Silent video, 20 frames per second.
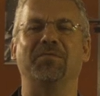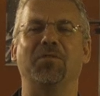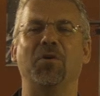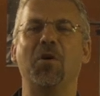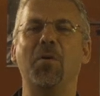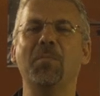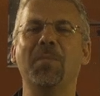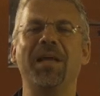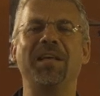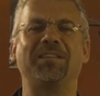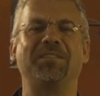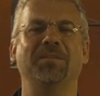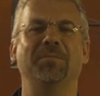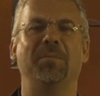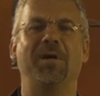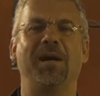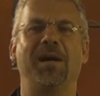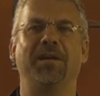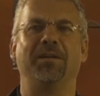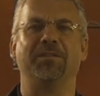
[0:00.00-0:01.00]
of all makes and
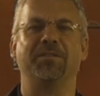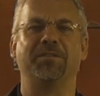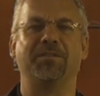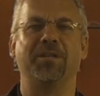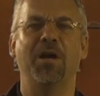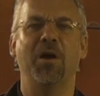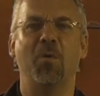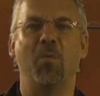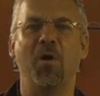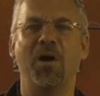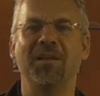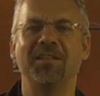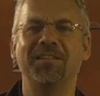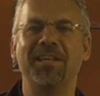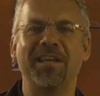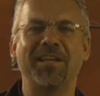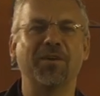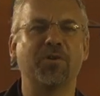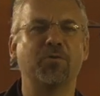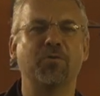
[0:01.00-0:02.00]
models. Want to
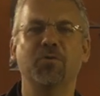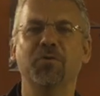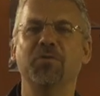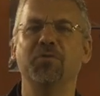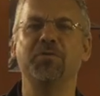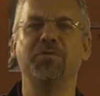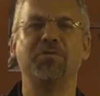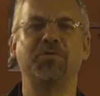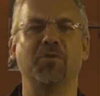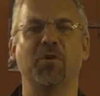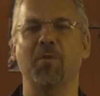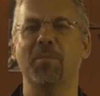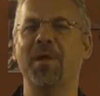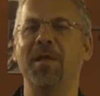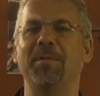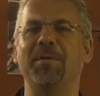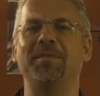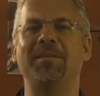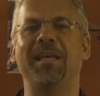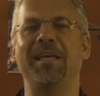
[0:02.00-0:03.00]
take a cruise or
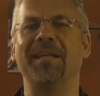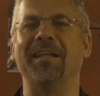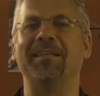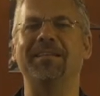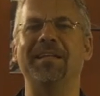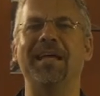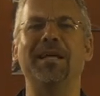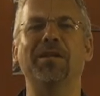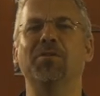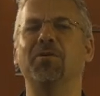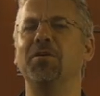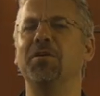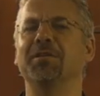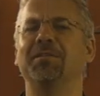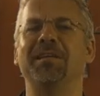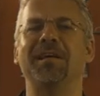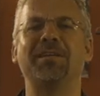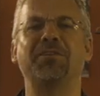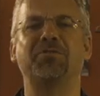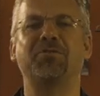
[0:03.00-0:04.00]
maybe take a day-long
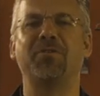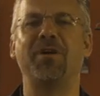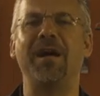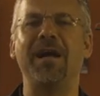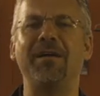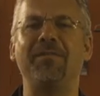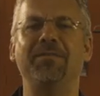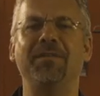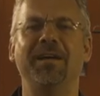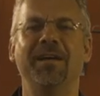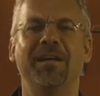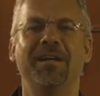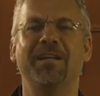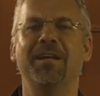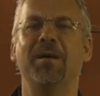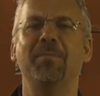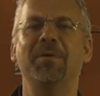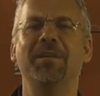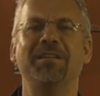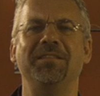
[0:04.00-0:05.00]
test drive?
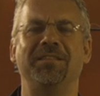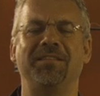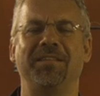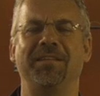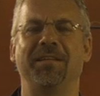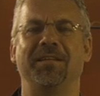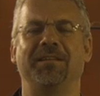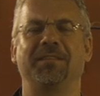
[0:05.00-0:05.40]
Come in and see